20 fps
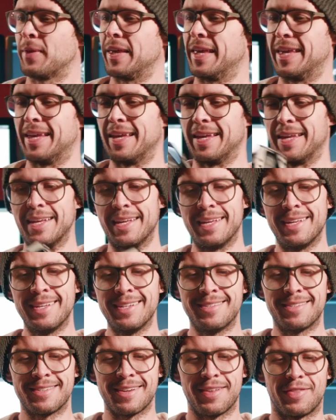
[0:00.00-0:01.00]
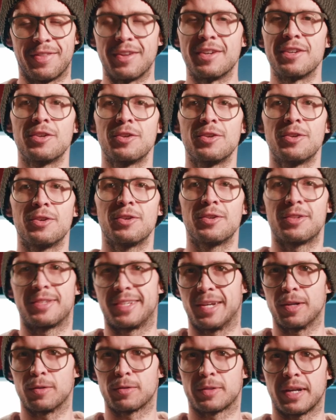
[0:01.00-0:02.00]
is the new
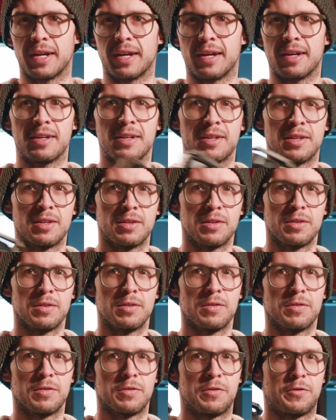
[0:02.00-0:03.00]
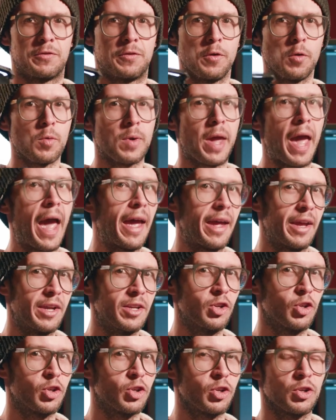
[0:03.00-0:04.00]
Tilta full
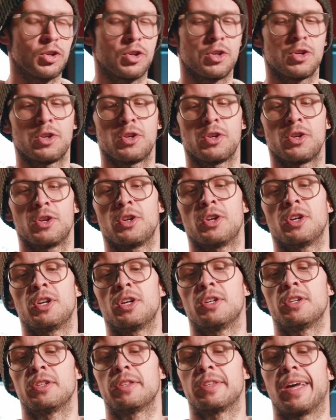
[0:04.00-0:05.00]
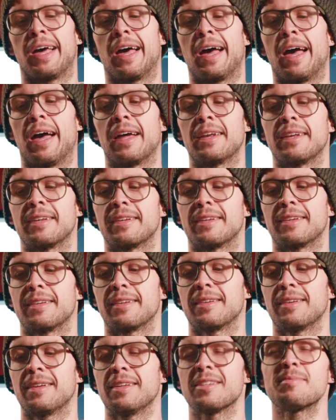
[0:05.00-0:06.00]
cage that
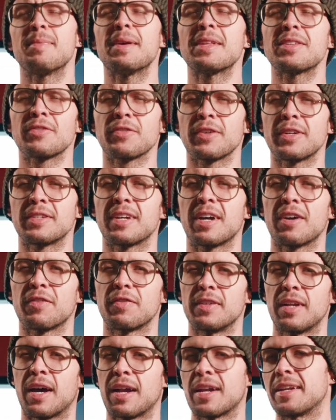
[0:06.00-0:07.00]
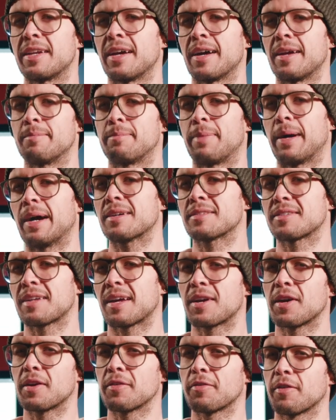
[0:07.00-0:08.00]
is meant to retail for 99 bucks.
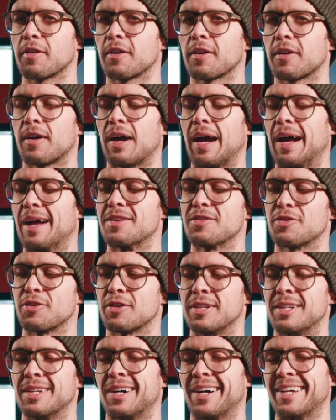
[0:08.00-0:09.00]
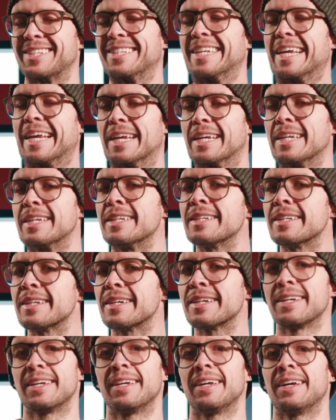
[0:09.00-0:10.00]
I got it for 119.
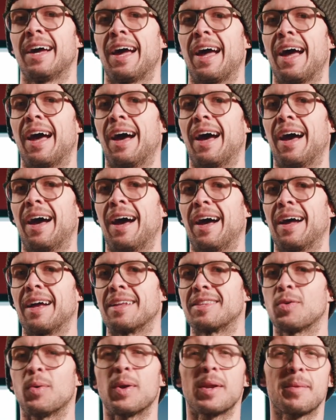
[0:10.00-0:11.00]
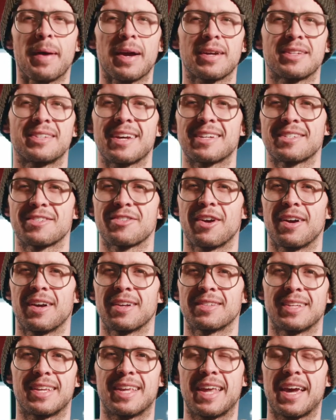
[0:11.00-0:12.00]
20 bucks
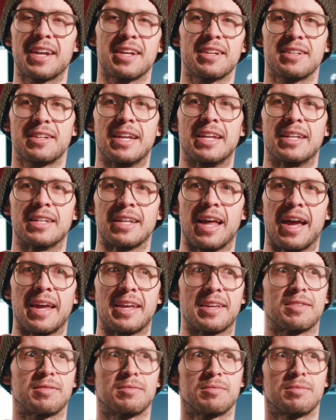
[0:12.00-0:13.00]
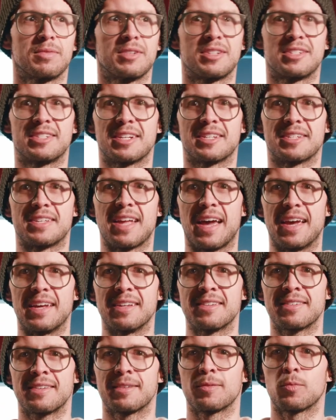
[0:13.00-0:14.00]
extra to get it in like 6
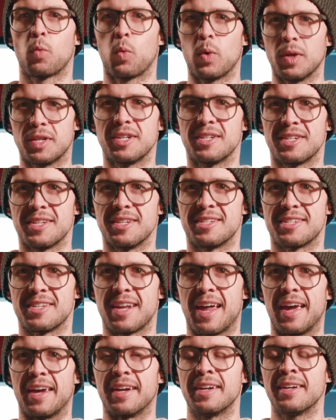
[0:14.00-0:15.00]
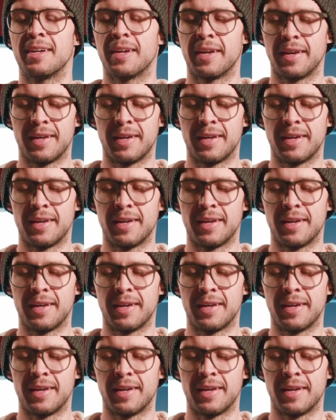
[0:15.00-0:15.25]
days, which is insane.